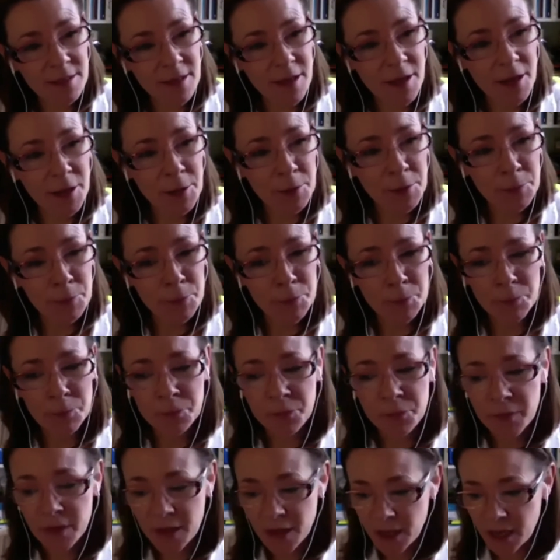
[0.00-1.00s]
an
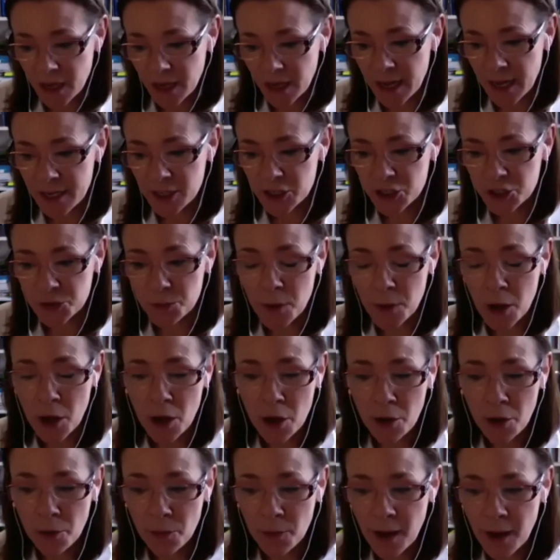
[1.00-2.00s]

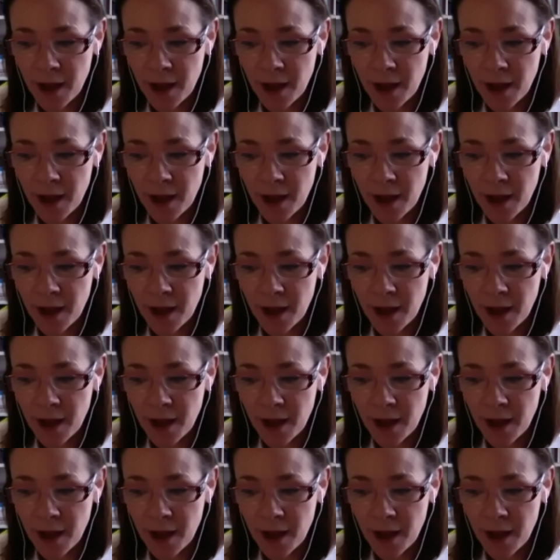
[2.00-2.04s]
HMO,